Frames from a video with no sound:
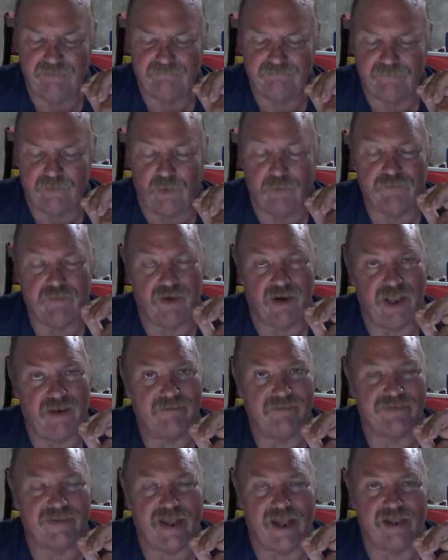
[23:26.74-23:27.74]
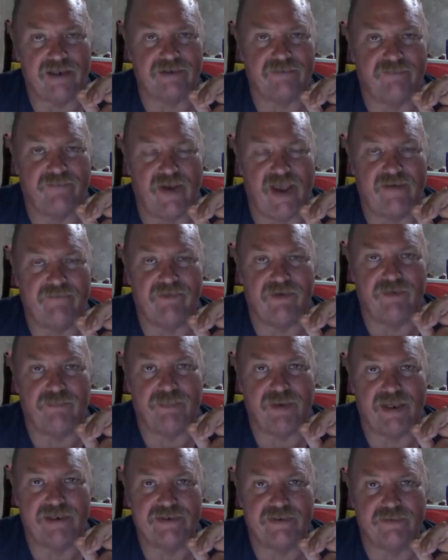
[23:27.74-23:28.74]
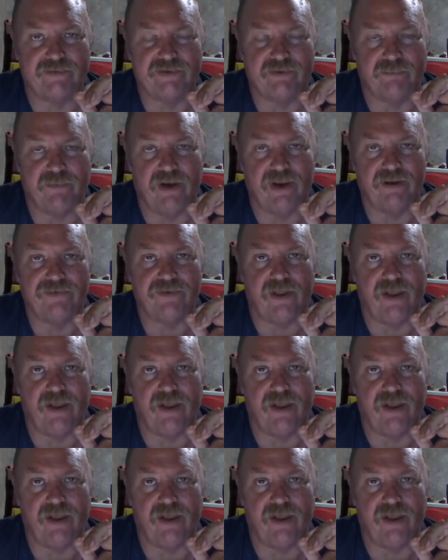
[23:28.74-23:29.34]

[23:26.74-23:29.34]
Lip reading: Over 11,500 pesos a month